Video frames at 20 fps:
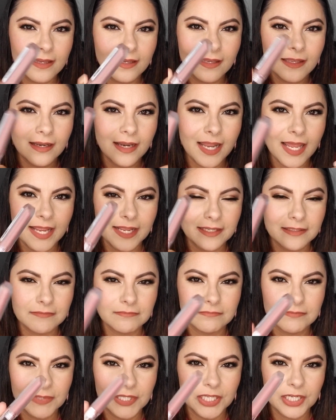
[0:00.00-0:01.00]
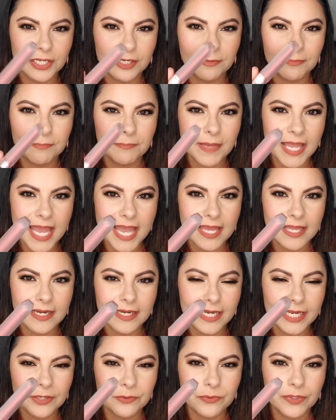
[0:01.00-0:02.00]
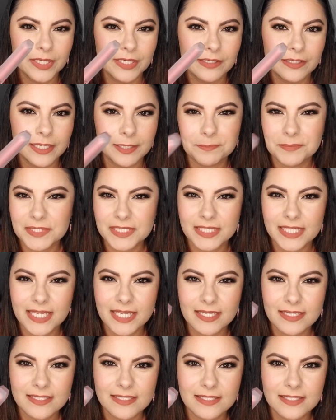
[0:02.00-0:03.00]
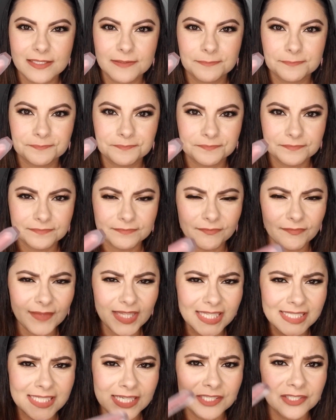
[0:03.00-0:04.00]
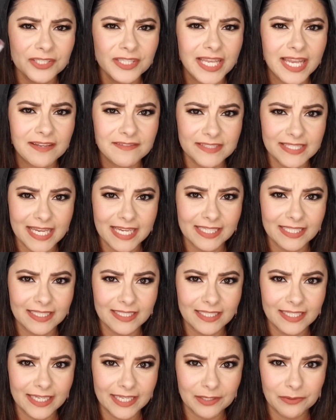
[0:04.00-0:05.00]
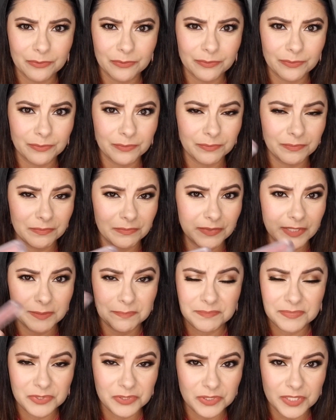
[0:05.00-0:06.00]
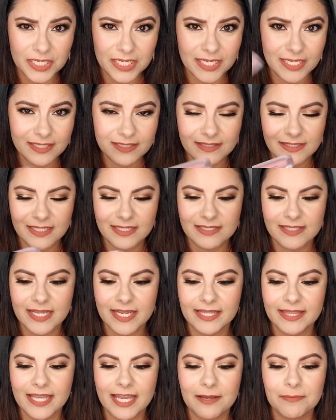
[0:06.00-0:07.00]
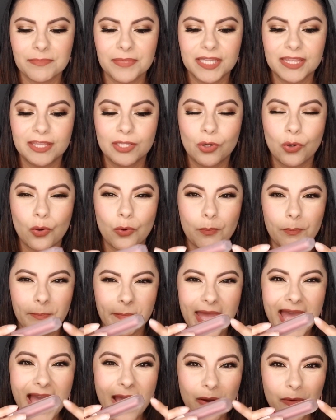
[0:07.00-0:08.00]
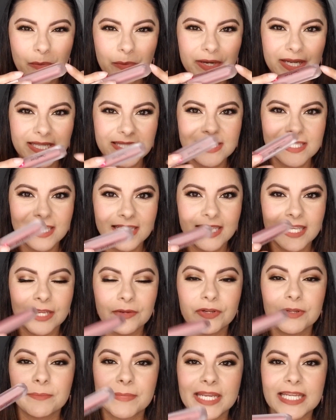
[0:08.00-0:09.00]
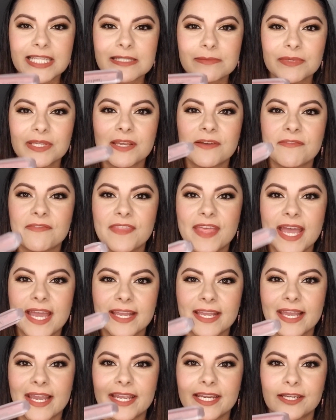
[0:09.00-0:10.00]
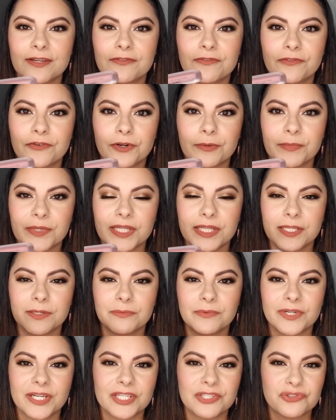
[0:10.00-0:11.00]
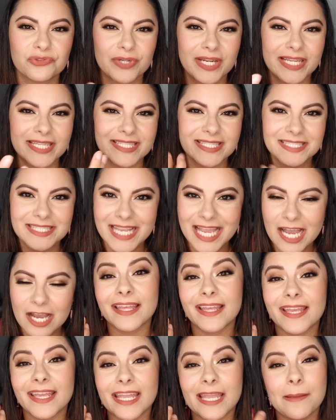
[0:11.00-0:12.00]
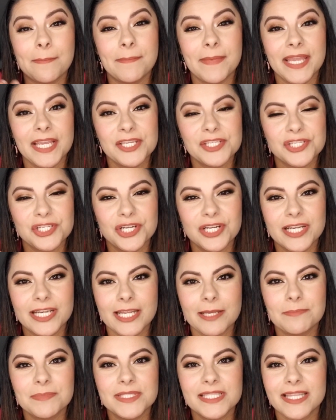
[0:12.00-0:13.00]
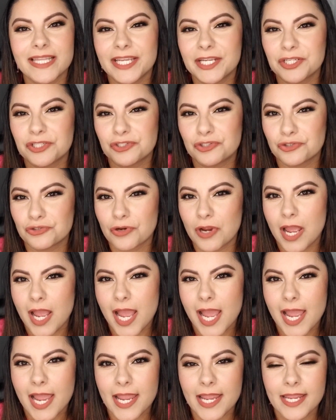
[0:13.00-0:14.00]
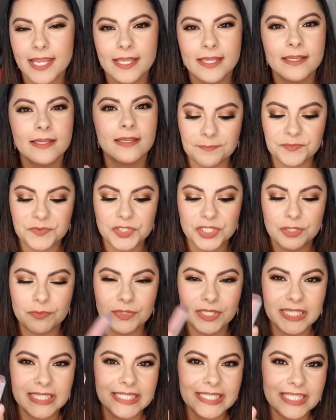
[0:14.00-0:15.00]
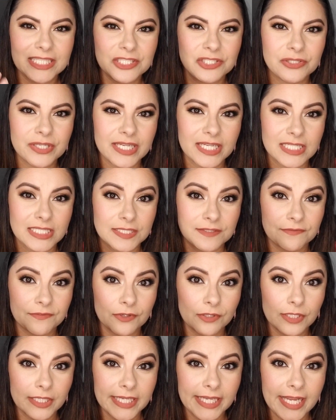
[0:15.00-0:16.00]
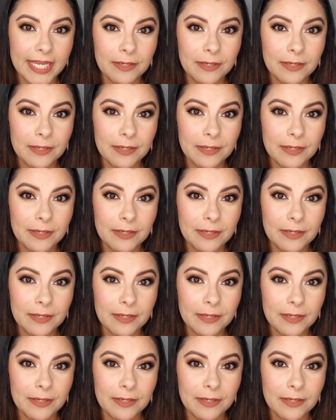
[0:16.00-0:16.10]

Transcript: like their matte liquid lipsticks. I know they have satin lipsticks, things like that, but the matte ones, it reminds me of that kind of formula where it dries down. It makes your lips look dry, so you really need to exfoliate